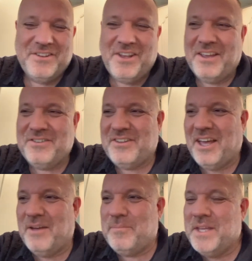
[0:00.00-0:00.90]
nice.
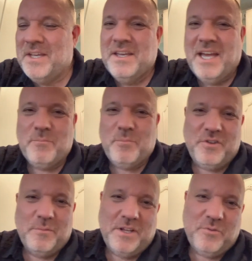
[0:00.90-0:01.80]
And
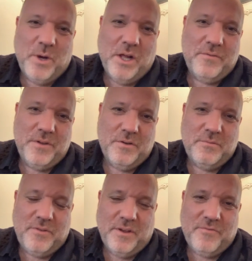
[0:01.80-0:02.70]
presumably as well for
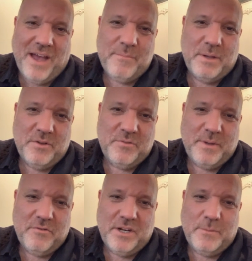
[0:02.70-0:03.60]
your family must be
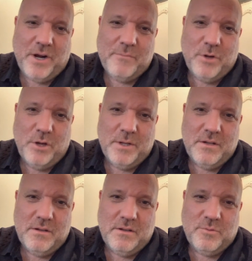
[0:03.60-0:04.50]
a really proud moment
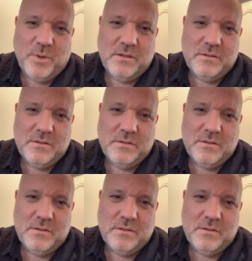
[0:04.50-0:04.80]
as well.